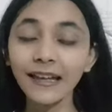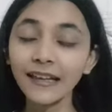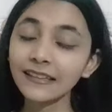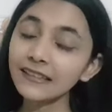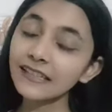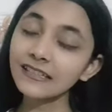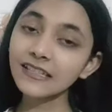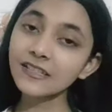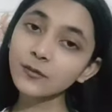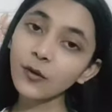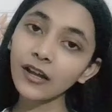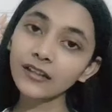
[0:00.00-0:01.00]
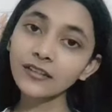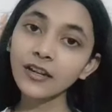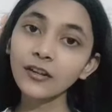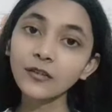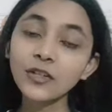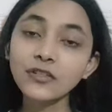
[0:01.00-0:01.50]
and then there's one
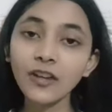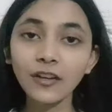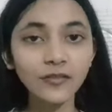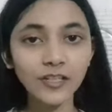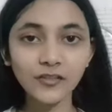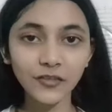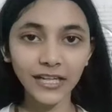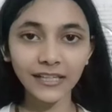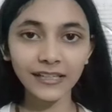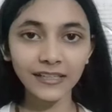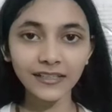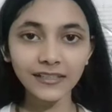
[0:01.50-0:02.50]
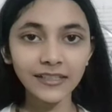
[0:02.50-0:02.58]
for general training.